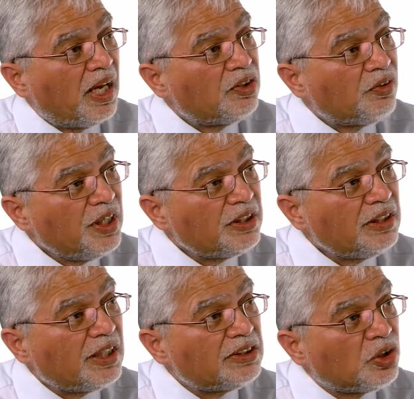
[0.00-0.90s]
And the
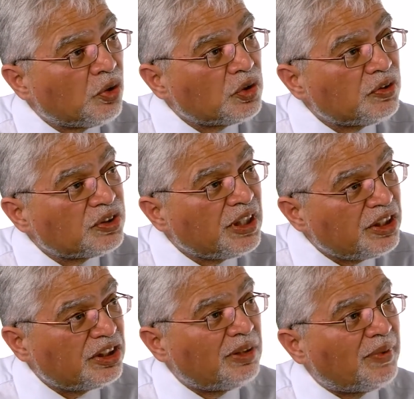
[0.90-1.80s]
reason there's growth of
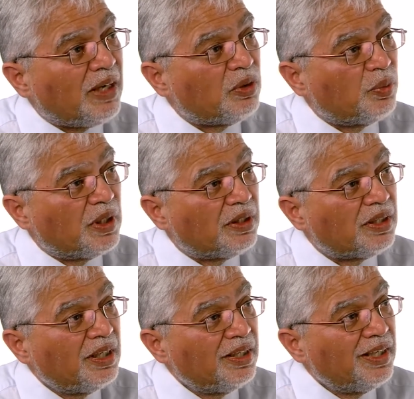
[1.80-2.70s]
cynicism around the world,